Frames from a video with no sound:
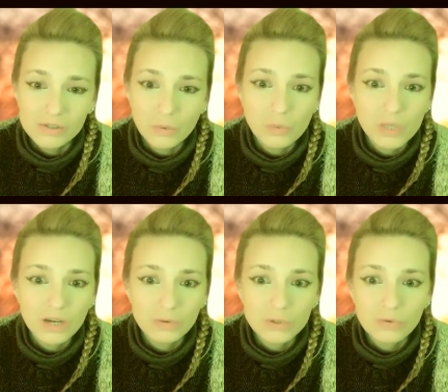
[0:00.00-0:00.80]
So we
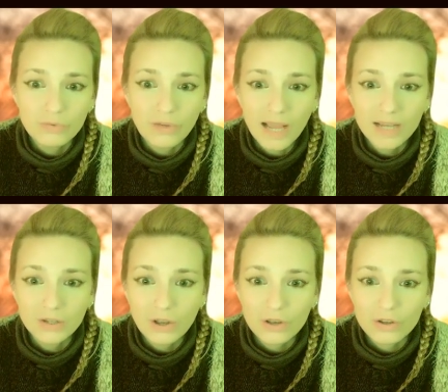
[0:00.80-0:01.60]
also find
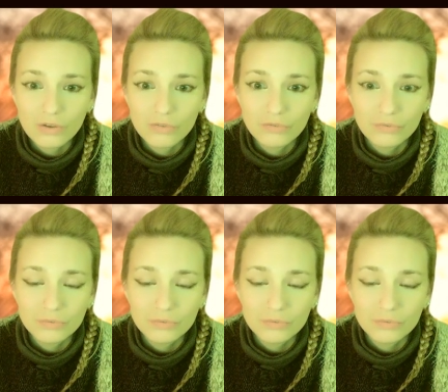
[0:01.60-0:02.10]
a lot of